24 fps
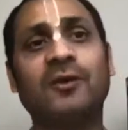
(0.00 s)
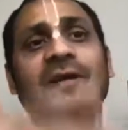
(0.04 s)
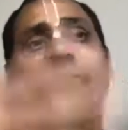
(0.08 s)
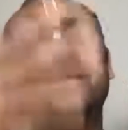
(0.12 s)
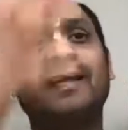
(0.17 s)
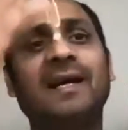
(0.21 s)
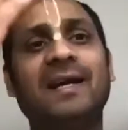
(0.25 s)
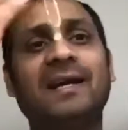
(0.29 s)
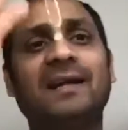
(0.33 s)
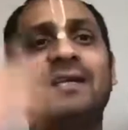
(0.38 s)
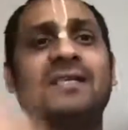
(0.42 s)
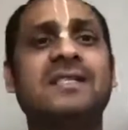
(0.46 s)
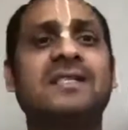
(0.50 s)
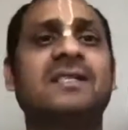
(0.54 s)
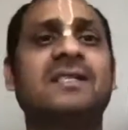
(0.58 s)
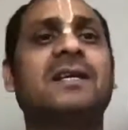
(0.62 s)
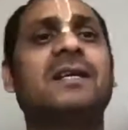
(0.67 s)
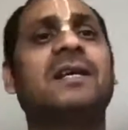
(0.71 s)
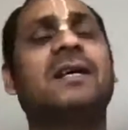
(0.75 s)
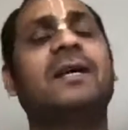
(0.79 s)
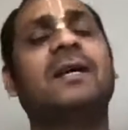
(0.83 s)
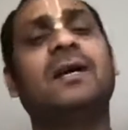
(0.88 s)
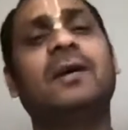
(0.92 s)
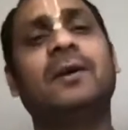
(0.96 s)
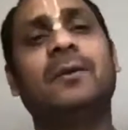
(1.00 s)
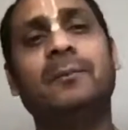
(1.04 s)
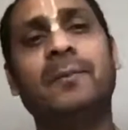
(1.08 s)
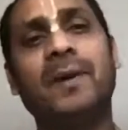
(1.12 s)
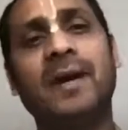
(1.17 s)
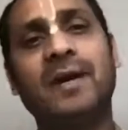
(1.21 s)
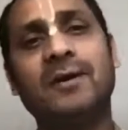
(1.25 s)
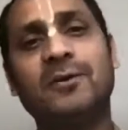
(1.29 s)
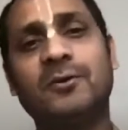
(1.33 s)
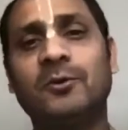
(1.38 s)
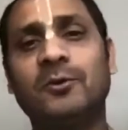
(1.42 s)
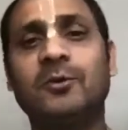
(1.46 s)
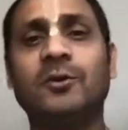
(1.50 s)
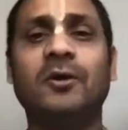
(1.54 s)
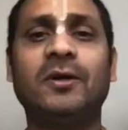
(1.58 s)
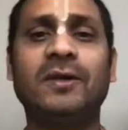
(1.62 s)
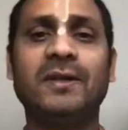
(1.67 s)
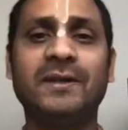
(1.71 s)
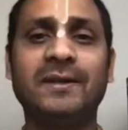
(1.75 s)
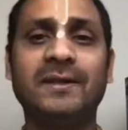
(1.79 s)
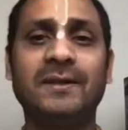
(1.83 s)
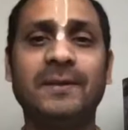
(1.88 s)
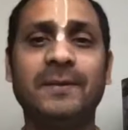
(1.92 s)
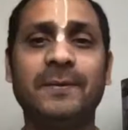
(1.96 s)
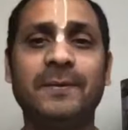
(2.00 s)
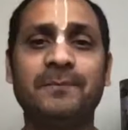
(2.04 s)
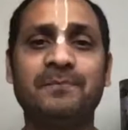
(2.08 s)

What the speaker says: take us back to Godhead.